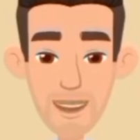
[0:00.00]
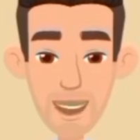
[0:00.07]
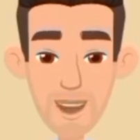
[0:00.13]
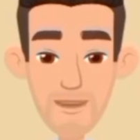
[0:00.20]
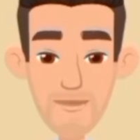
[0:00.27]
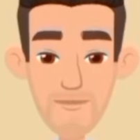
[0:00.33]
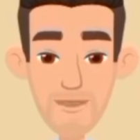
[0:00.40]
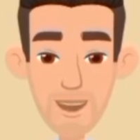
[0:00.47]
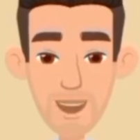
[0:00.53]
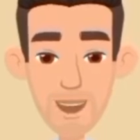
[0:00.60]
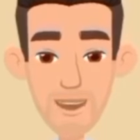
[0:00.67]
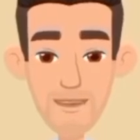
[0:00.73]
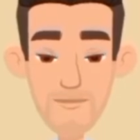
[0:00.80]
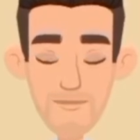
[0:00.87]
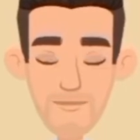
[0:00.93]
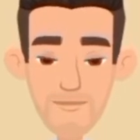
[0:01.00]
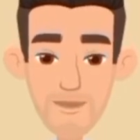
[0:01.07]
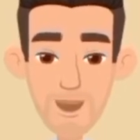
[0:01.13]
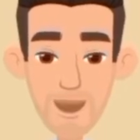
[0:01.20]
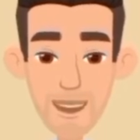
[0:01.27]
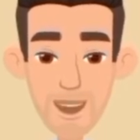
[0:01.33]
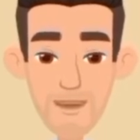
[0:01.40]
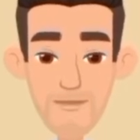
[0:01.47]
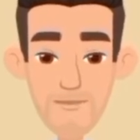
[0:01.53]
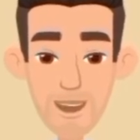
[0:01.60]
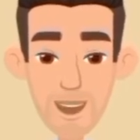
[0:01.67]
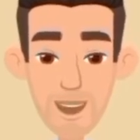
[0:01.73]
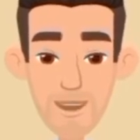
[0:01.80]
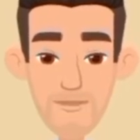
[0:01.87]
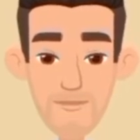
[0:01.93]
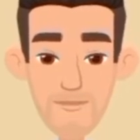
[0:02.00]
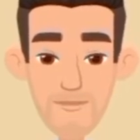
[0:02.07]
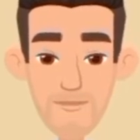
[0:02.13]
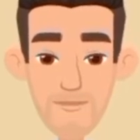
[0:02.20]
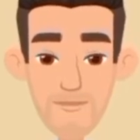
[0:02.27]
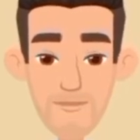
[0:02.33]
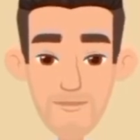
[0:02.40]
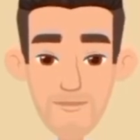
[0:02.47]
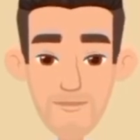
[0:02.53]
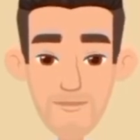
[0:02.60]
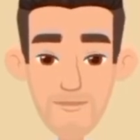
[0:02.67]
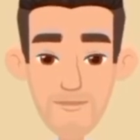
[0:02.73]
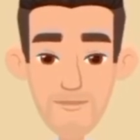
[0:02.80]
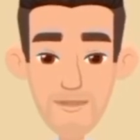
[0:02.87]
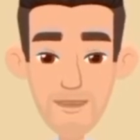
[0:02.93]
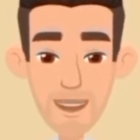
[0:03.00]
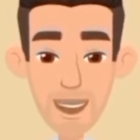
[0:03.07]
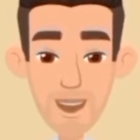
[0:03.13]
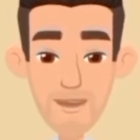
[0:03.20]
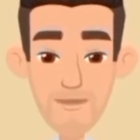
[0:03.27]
In 2010, in 1999,